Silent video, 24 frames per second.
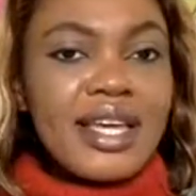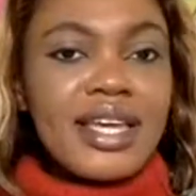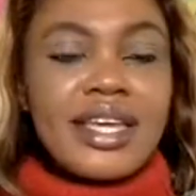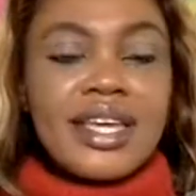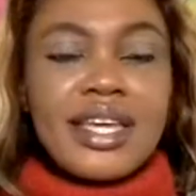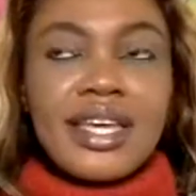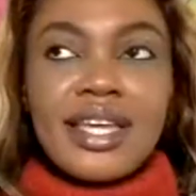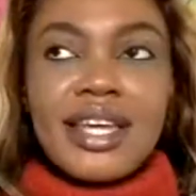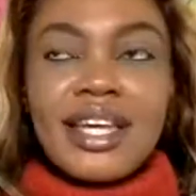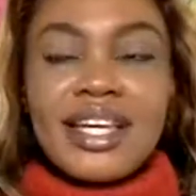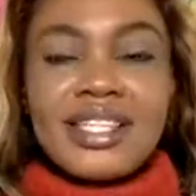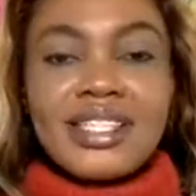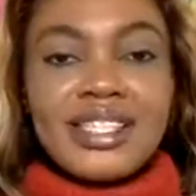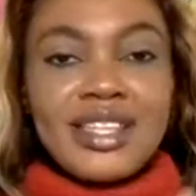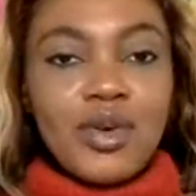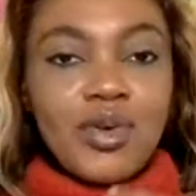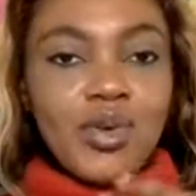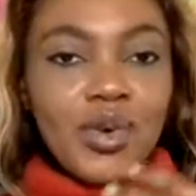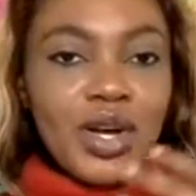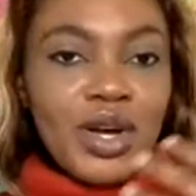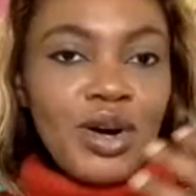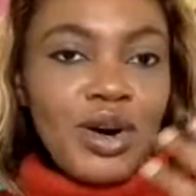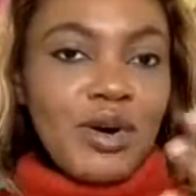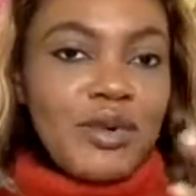It has a
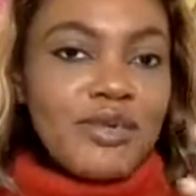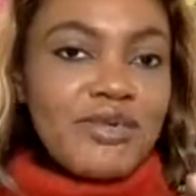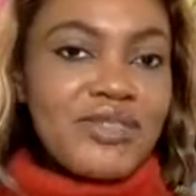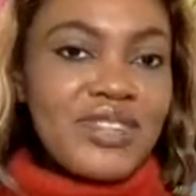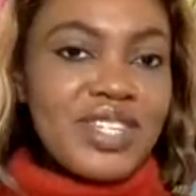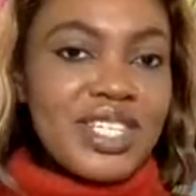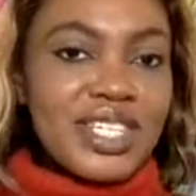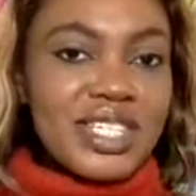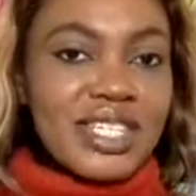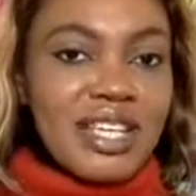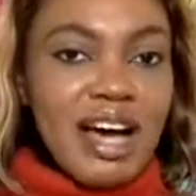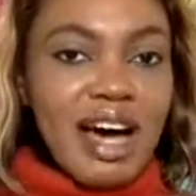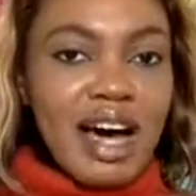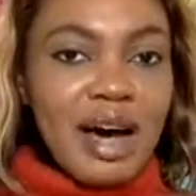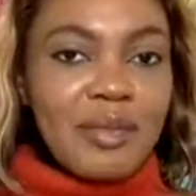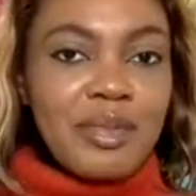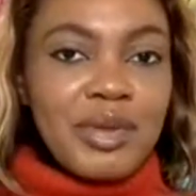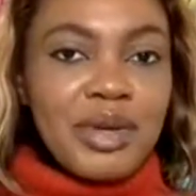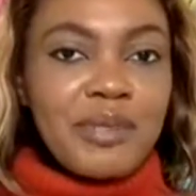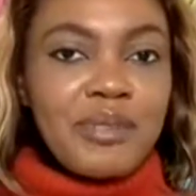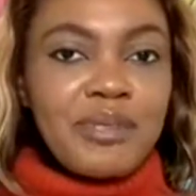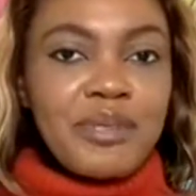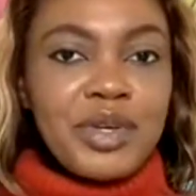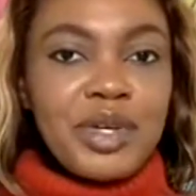way of
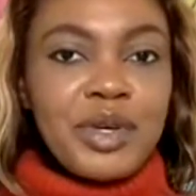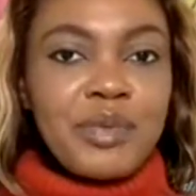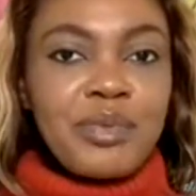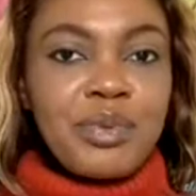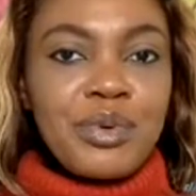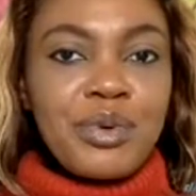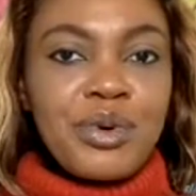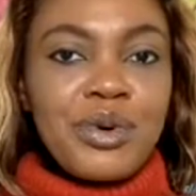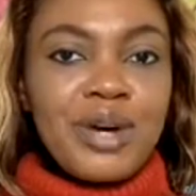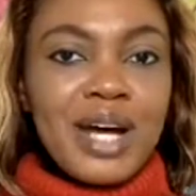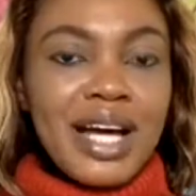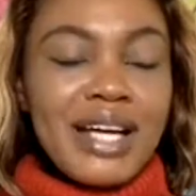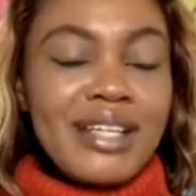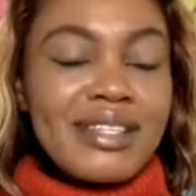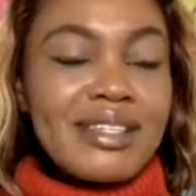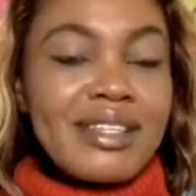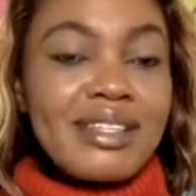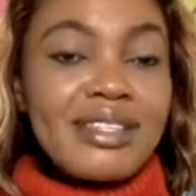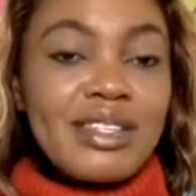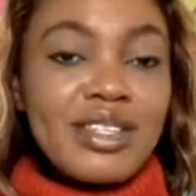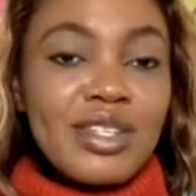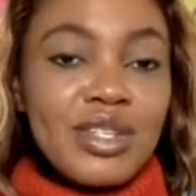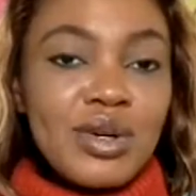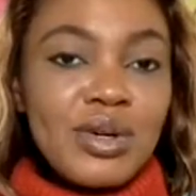disarming people as is
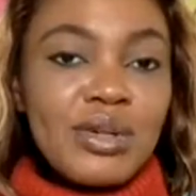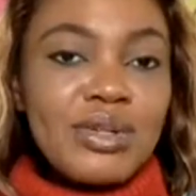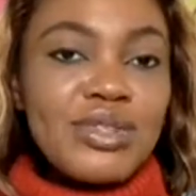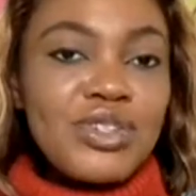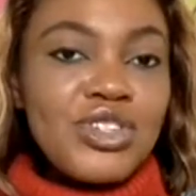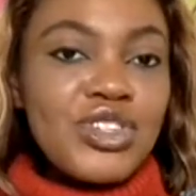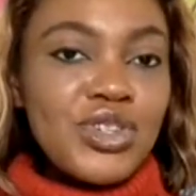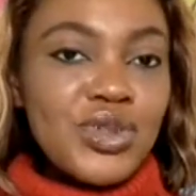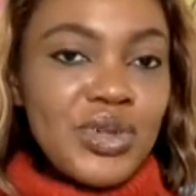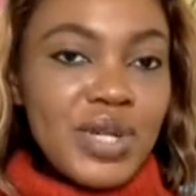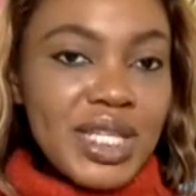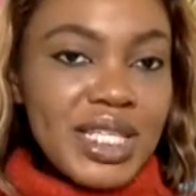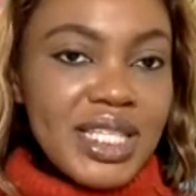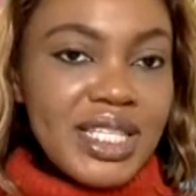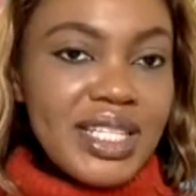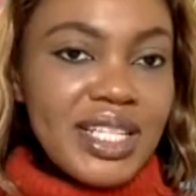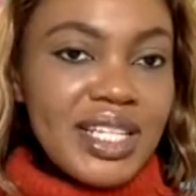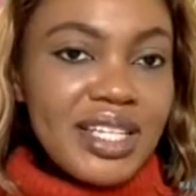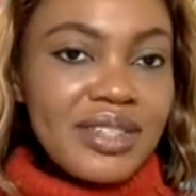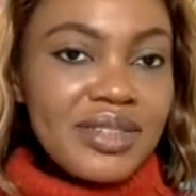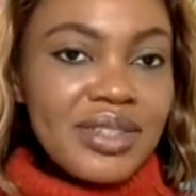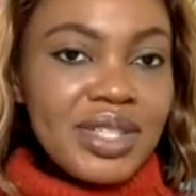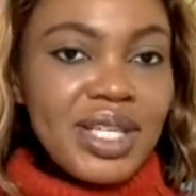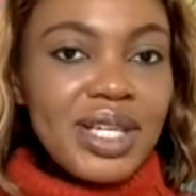
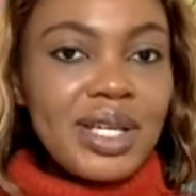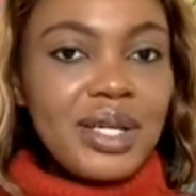non-threatening.